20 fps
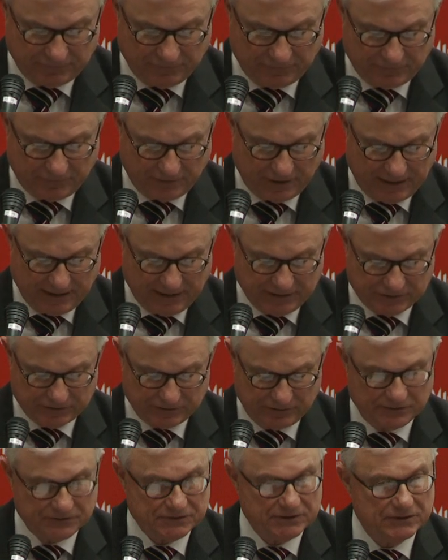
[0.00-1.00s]
for
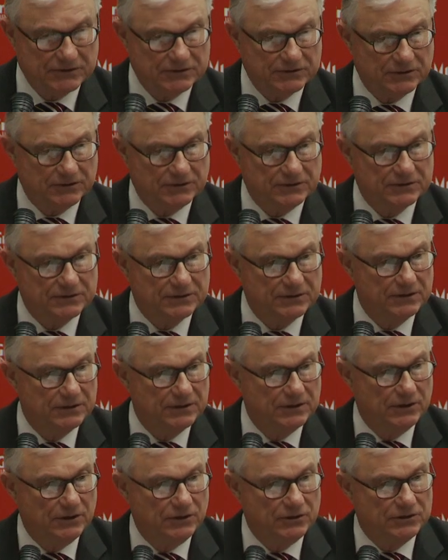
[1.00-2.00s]
financial assistance
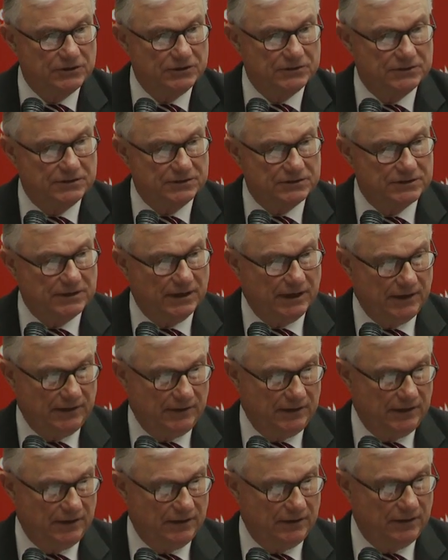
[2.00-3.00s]
to sustain their